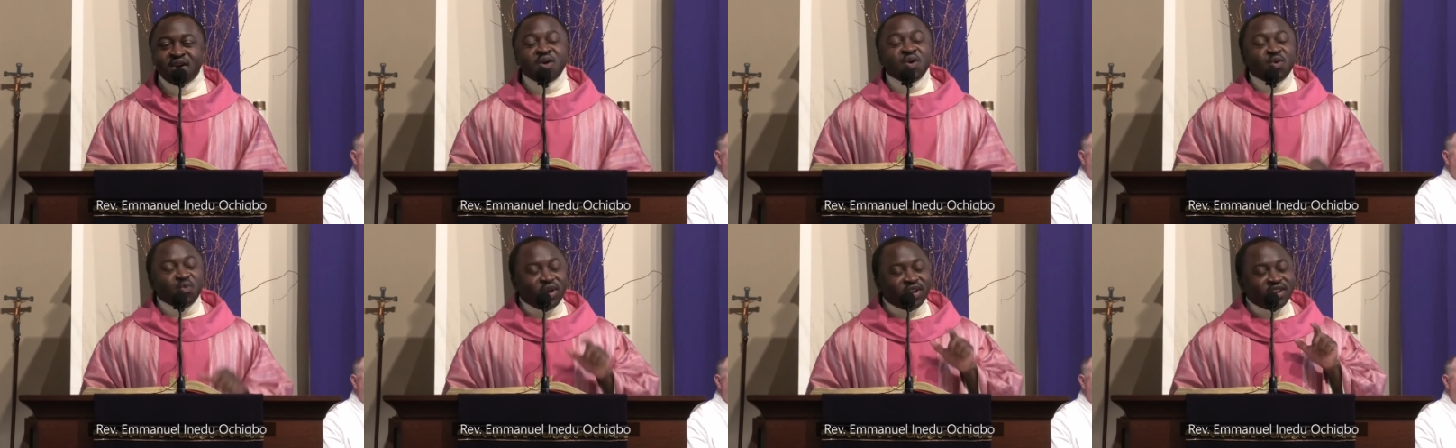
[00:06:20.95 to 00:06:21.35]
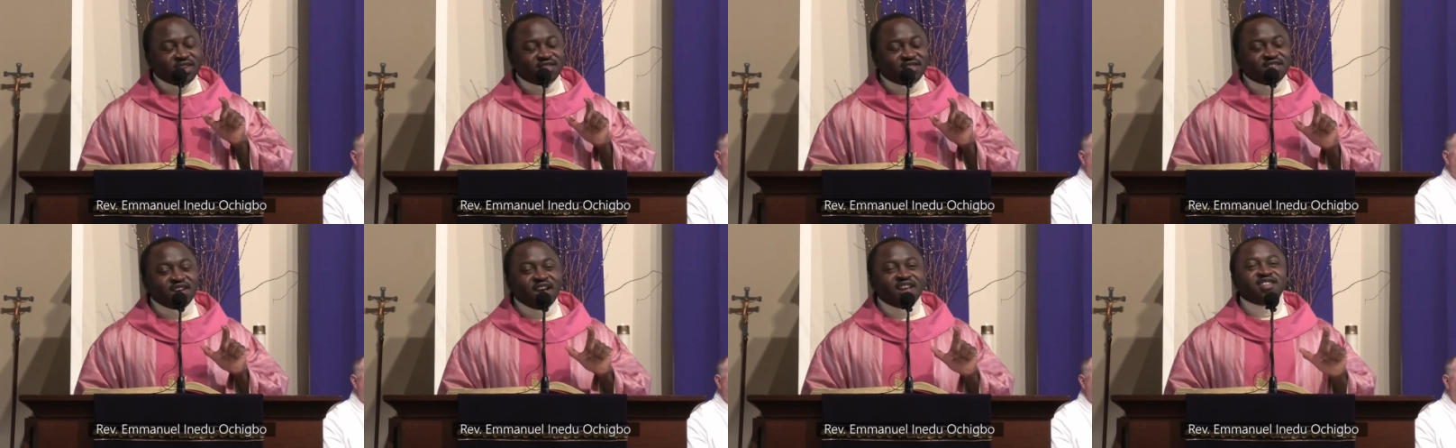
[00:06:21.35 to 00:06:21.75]
When they
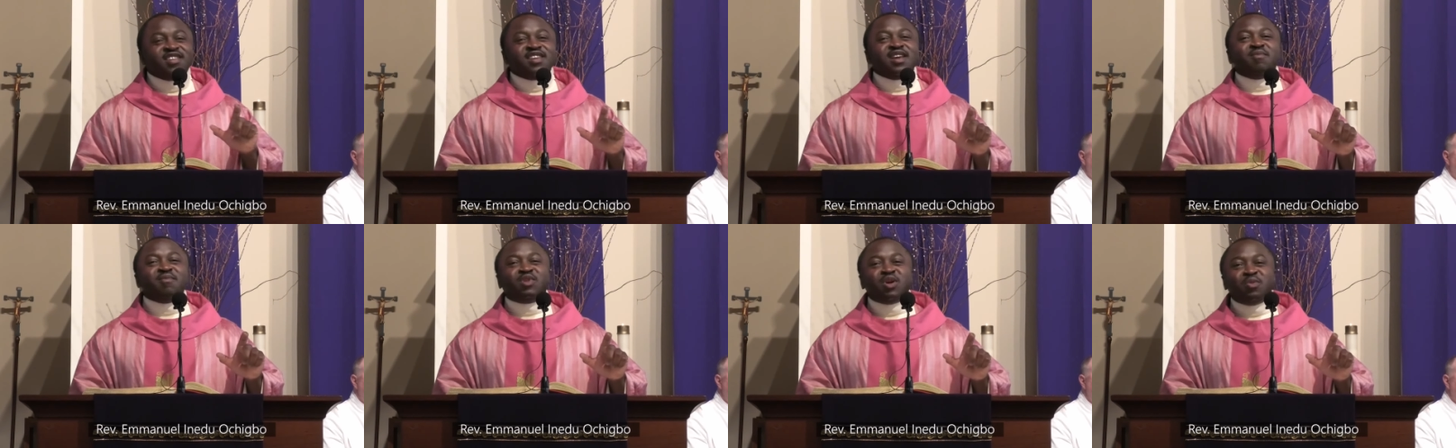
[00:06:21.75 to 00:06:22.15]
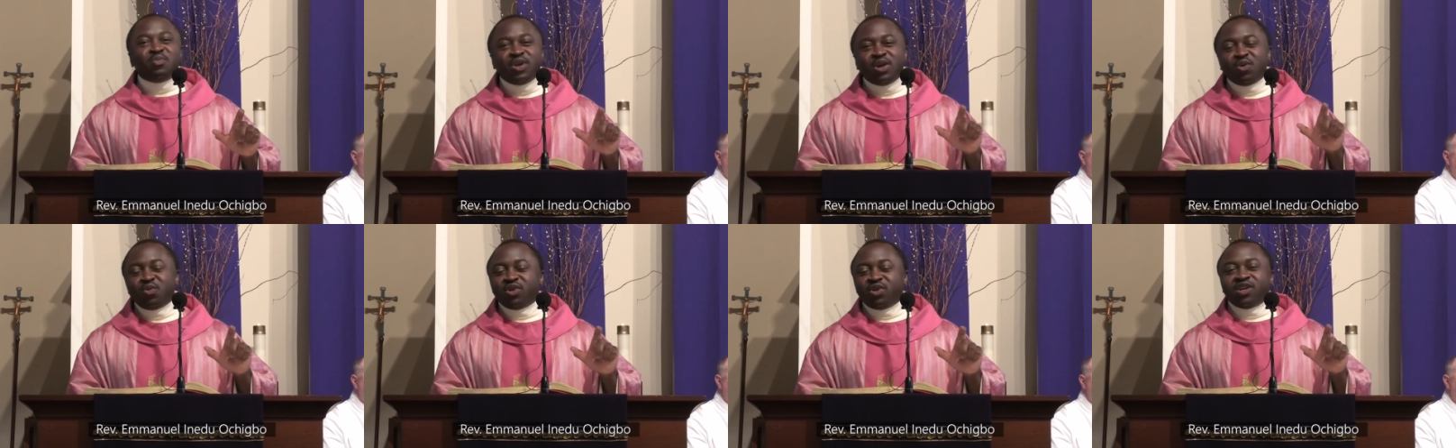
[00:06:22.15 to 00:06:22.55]
sent him to
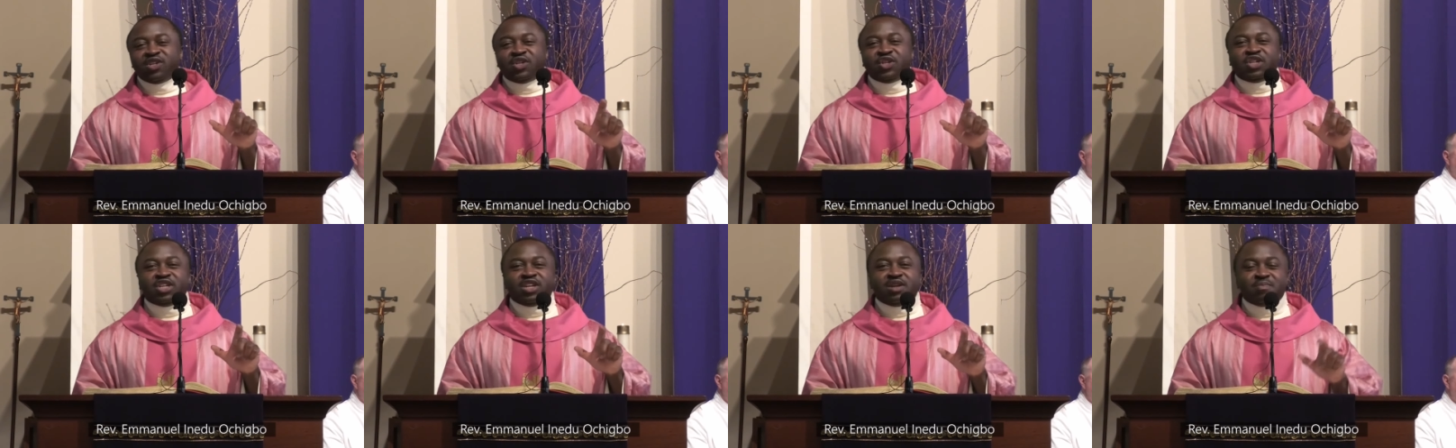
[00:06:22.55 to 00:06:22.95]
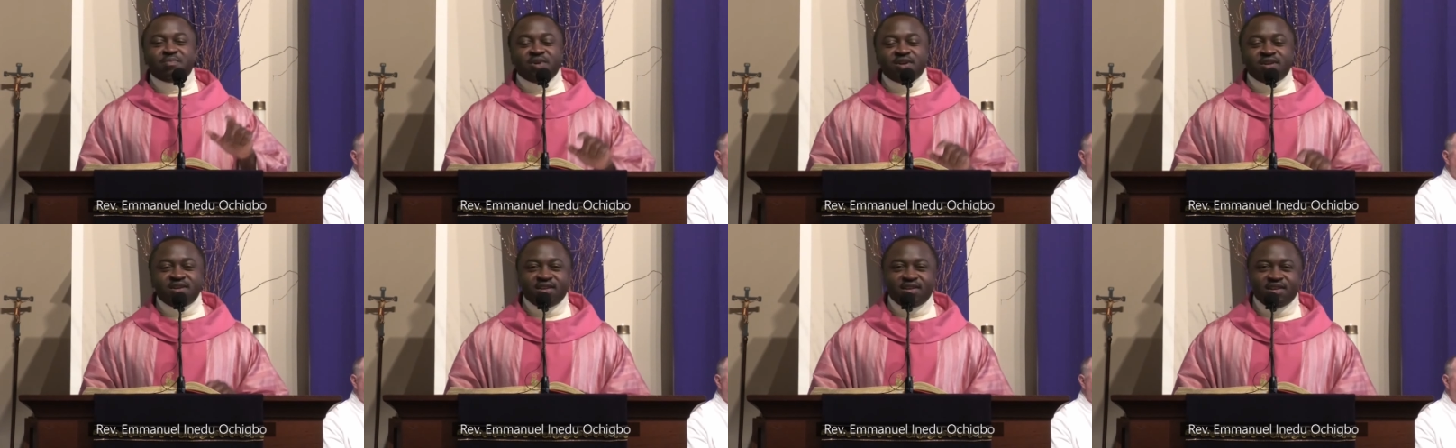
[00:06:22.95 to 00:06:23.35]
be with the sheep,